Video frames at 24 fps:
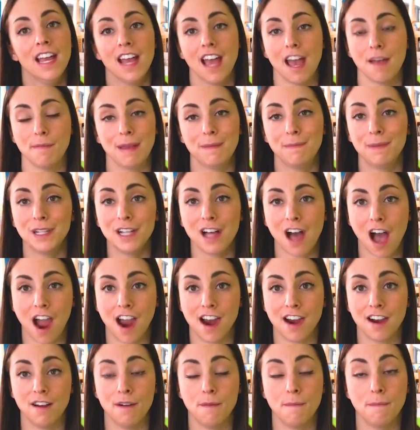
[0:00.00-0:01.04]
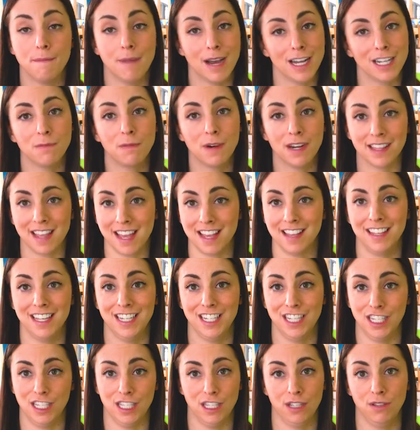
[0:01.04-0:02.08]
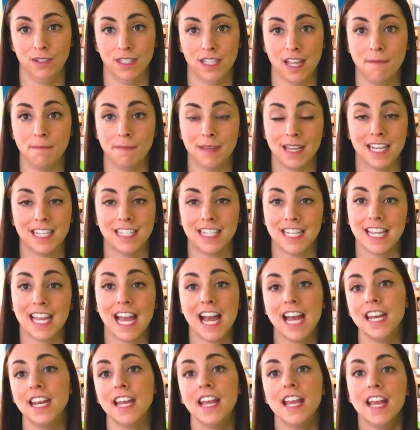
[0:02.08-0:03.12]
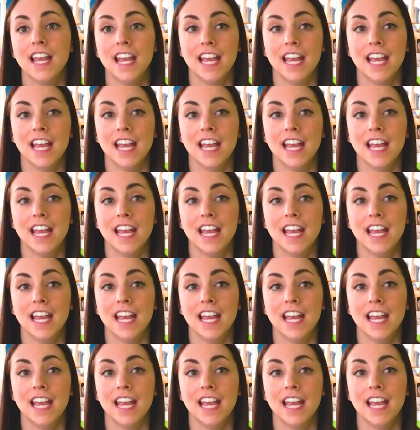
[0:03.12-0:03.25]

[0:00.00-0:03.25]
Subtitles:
and people are much more likely to use them, because again,